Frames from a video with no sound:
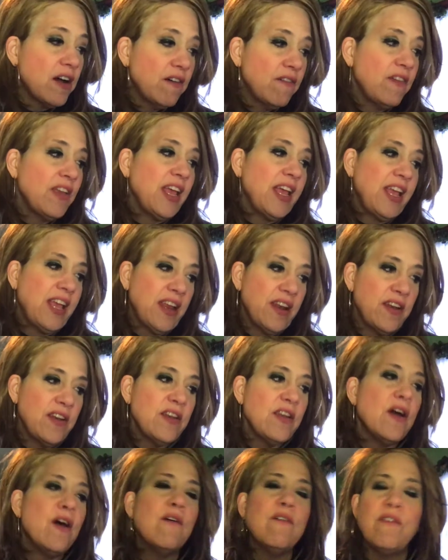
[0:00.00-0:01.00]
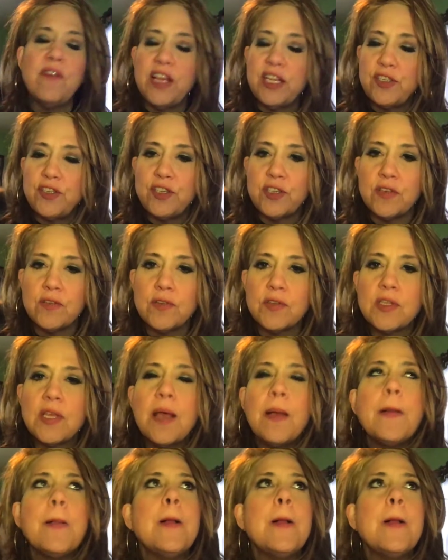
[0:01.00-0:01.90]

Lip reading: of innovations.